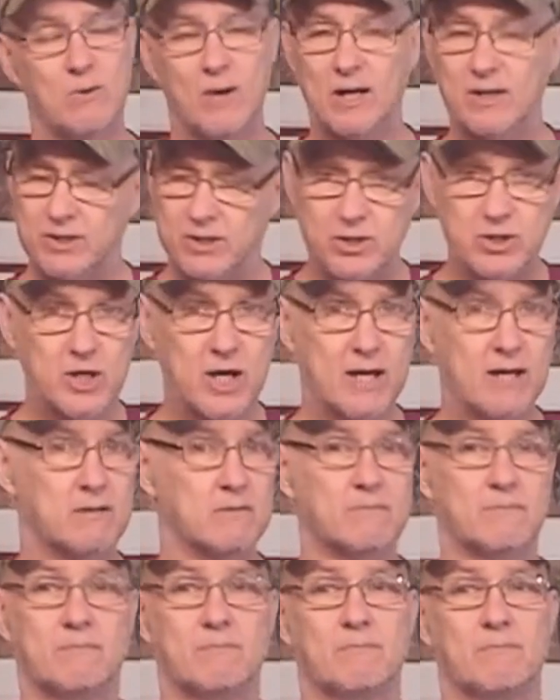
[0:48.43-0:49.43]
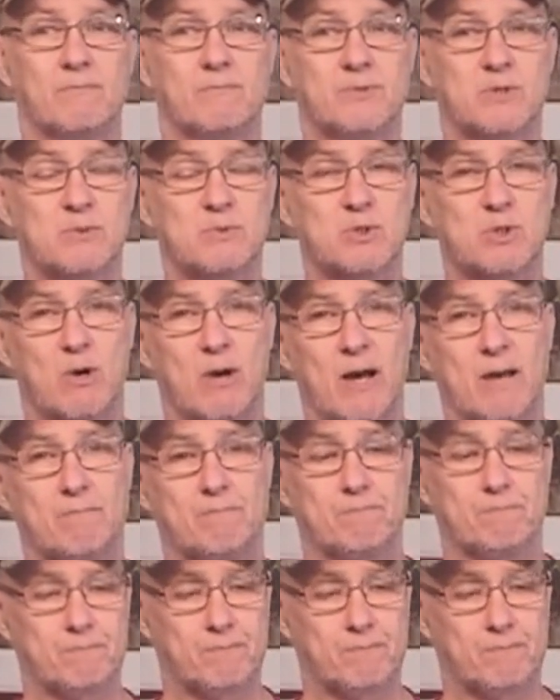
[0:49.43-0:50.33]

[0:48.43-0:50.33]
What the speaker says: around to the channel, subscribe.